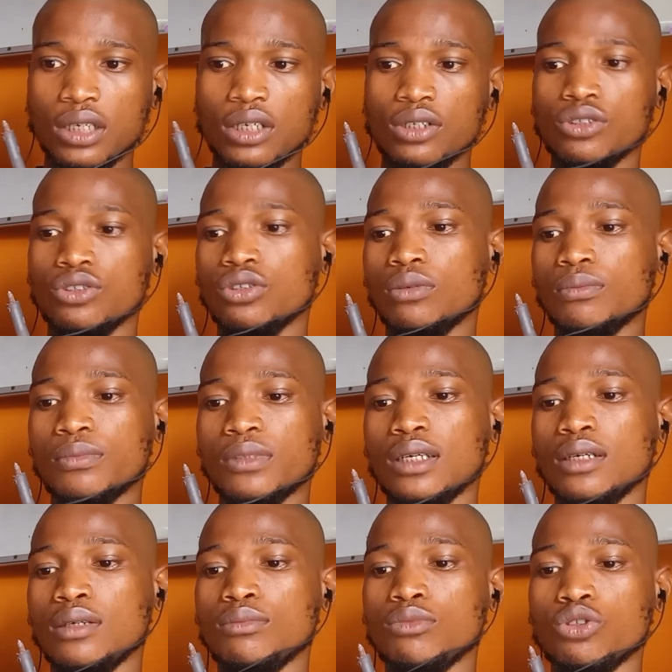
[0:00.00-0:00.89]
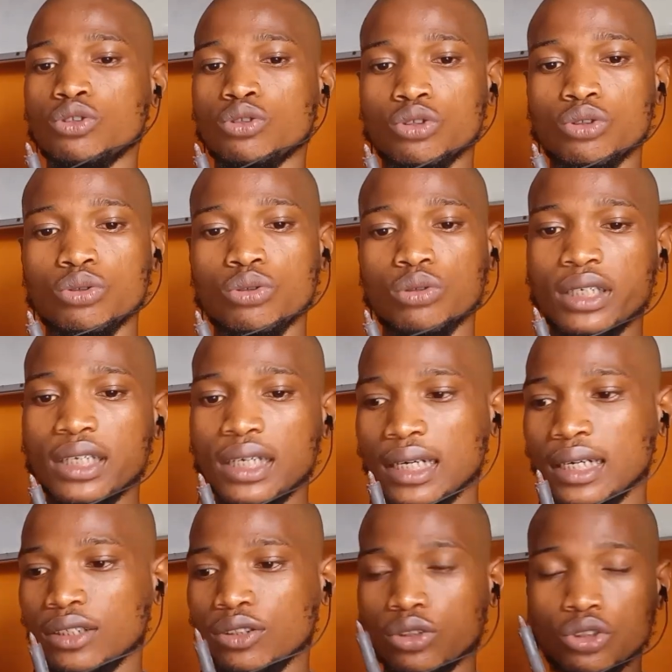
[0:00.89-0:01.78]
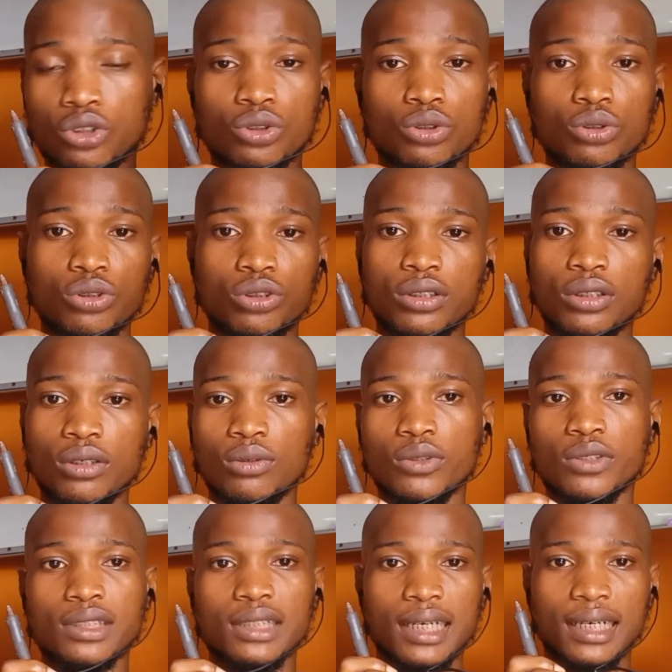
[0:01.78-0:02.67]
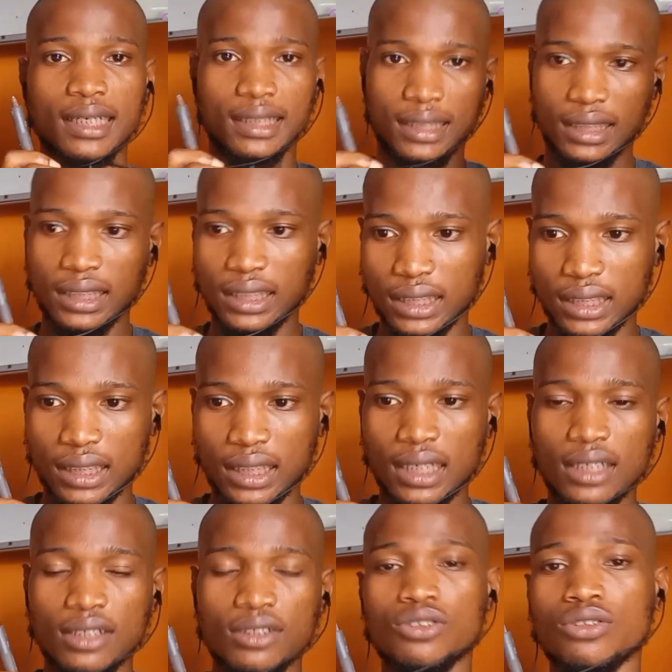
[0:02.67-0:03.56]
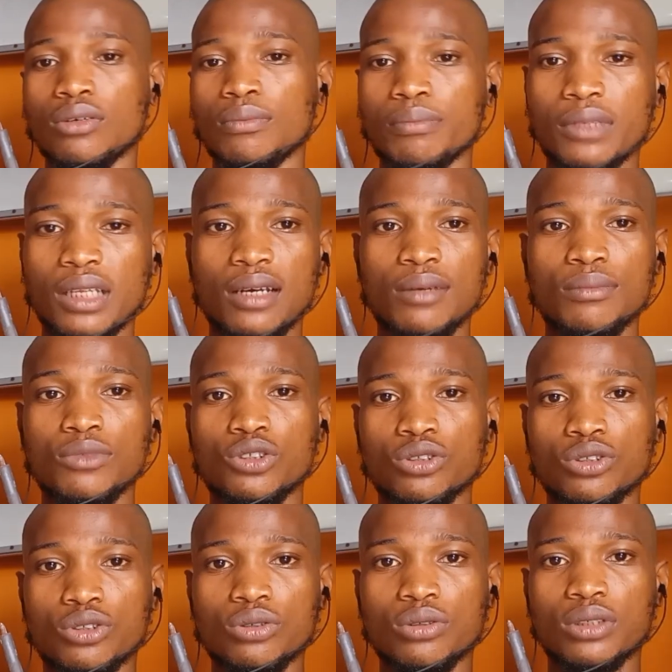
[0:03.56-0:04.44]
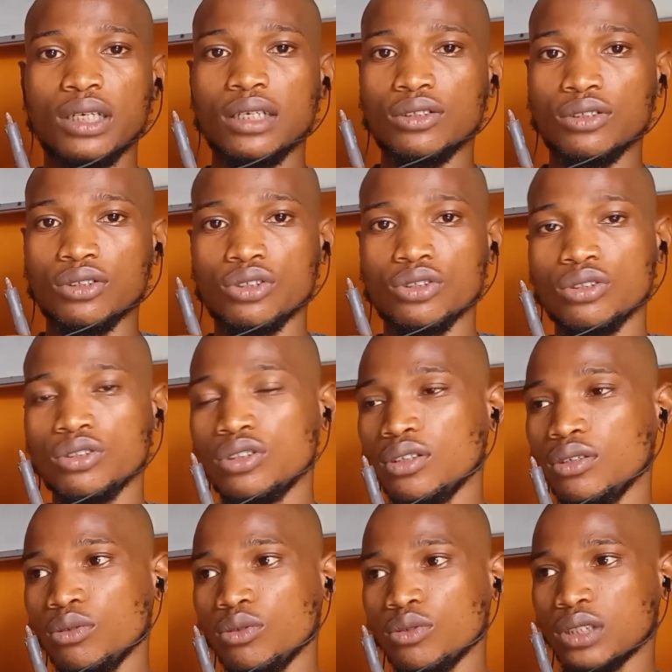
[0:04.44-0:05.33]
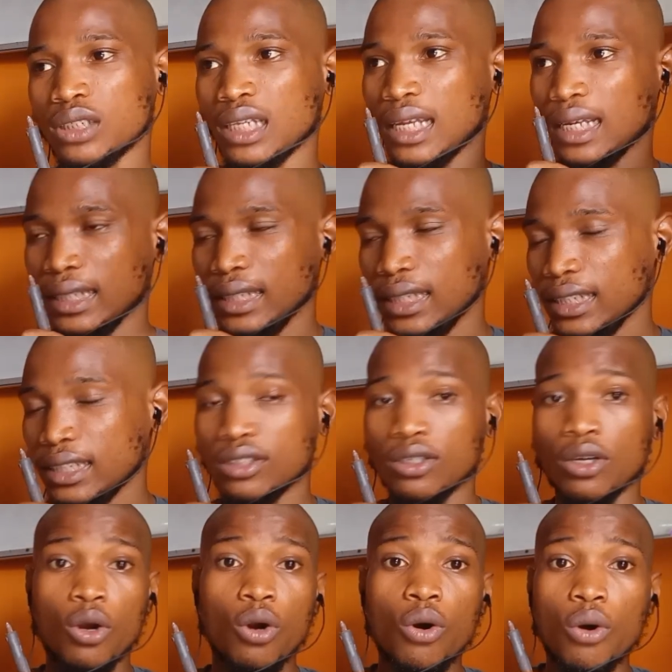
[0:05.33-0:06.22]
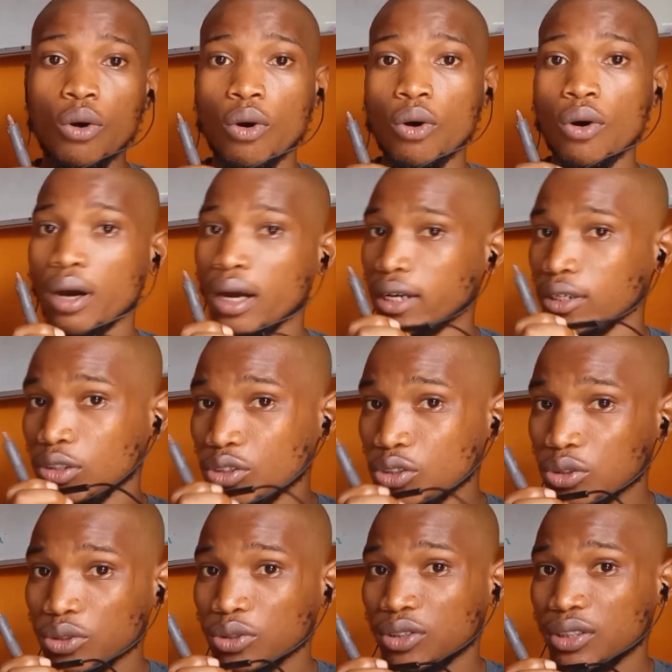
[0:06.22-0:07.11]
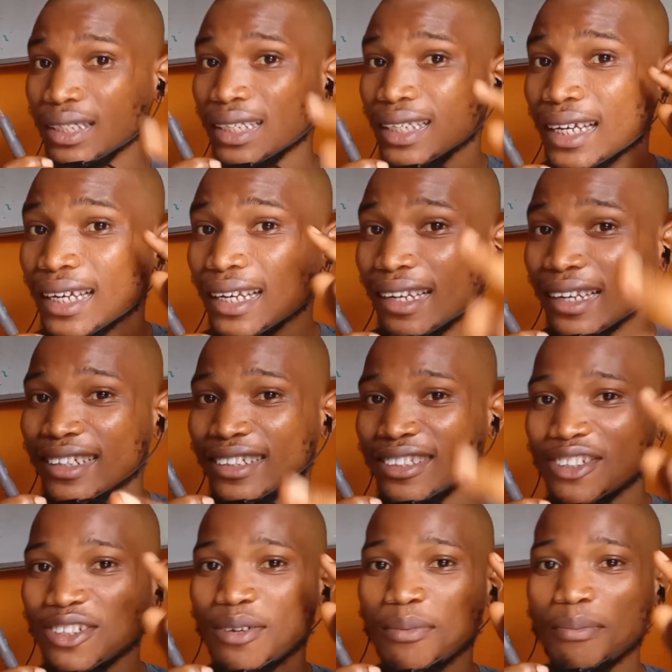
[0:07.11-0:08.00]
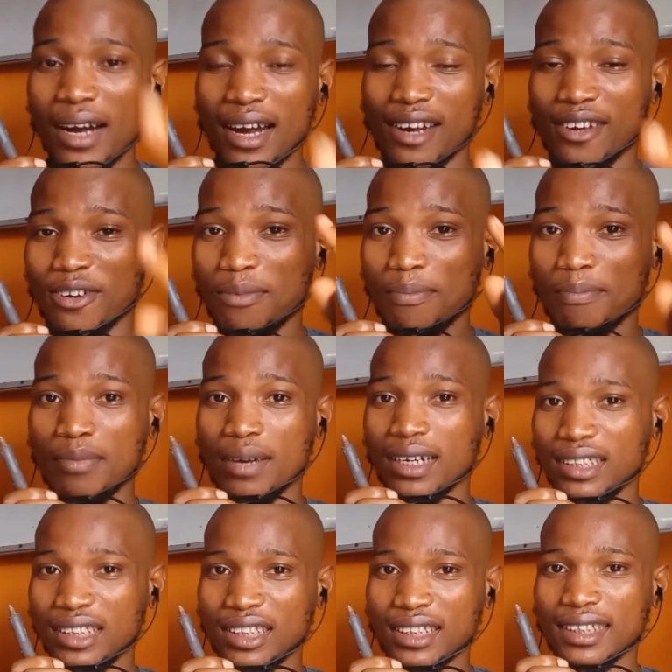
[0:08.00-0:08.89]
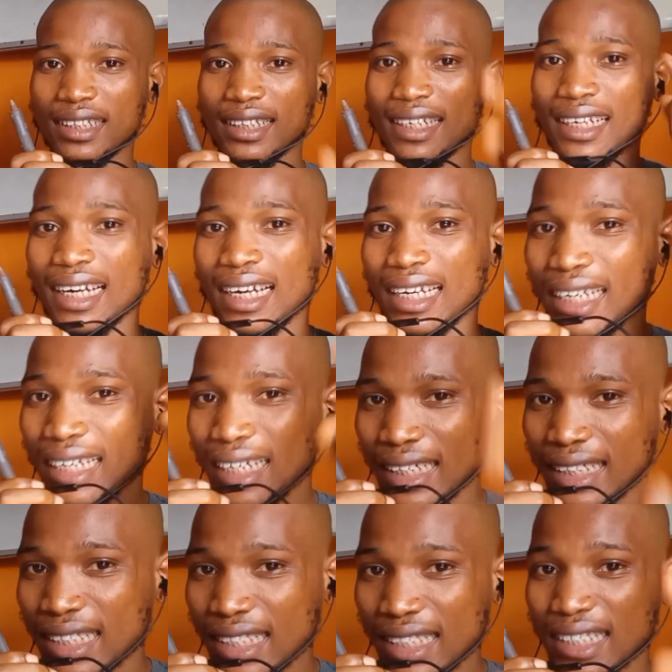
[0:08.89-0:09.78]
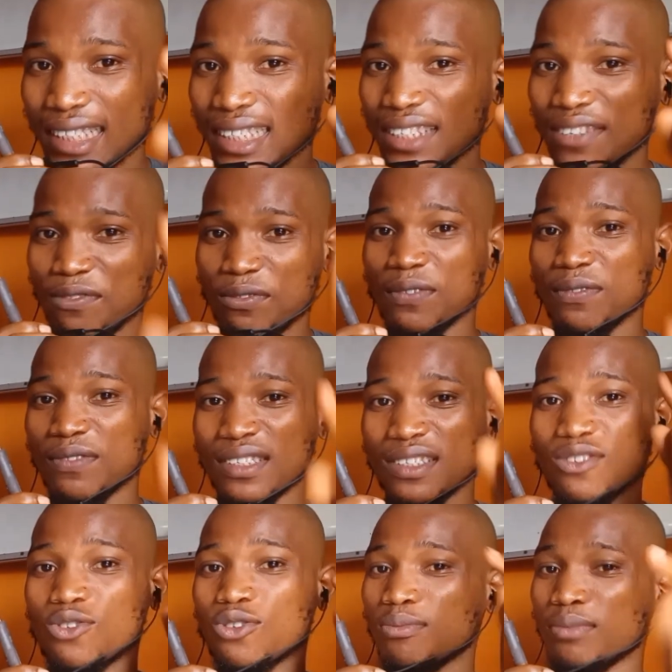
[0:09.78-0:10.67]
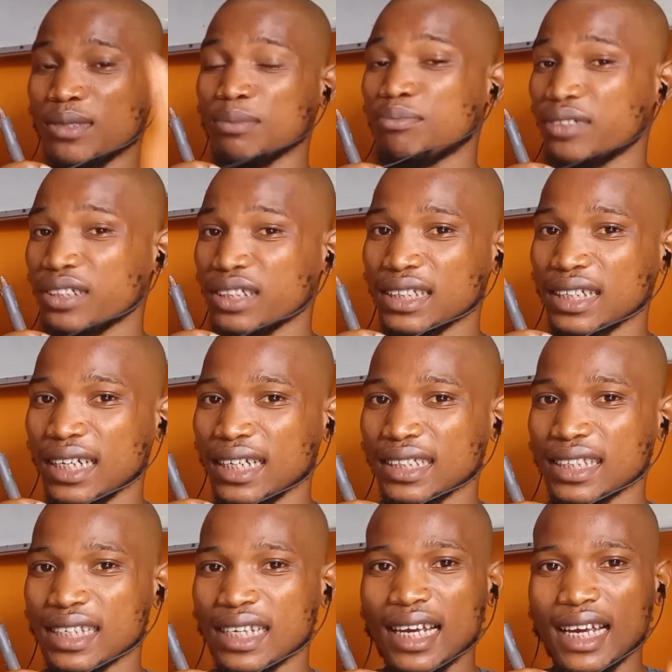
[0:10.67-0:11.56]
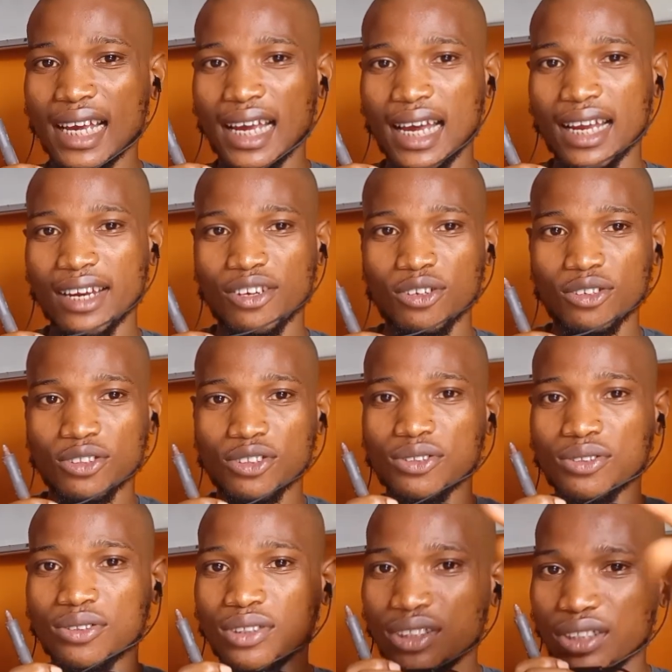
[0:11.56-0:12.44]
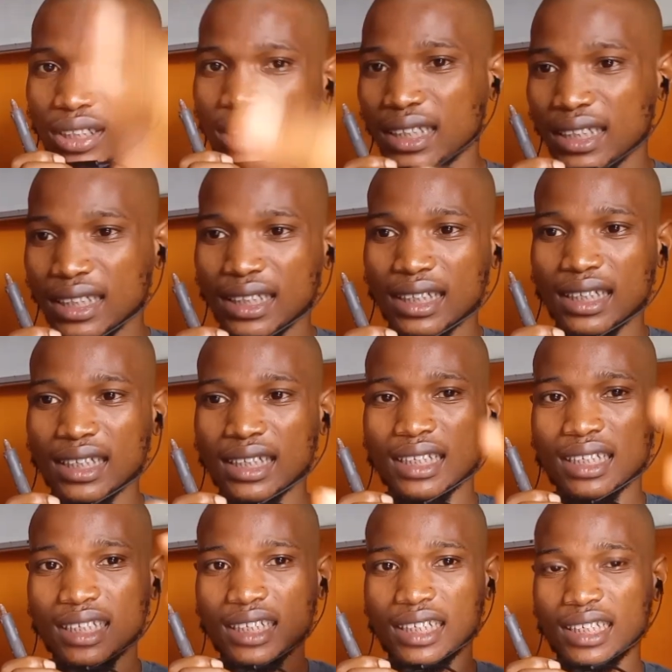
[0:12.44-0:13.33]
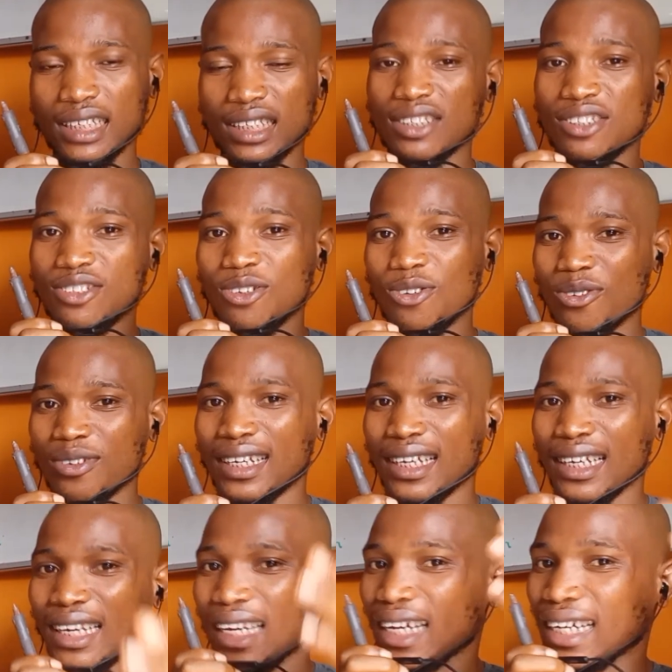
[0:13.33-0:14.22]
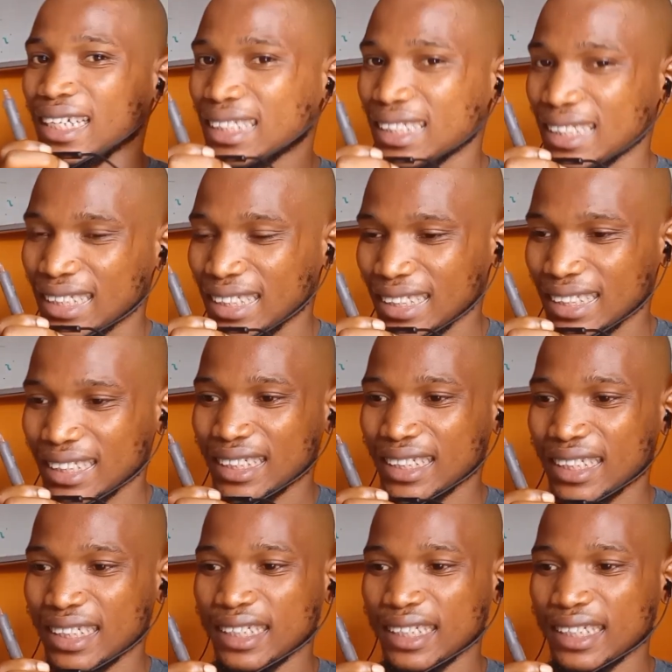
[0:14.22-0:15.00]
Sometimes you solder and your soldering looks like this. Sometimes you solder and your soldering looks like this. Or are you soldering a lithium ion battery, an 18650 to be precise, and your soldering is looking like this?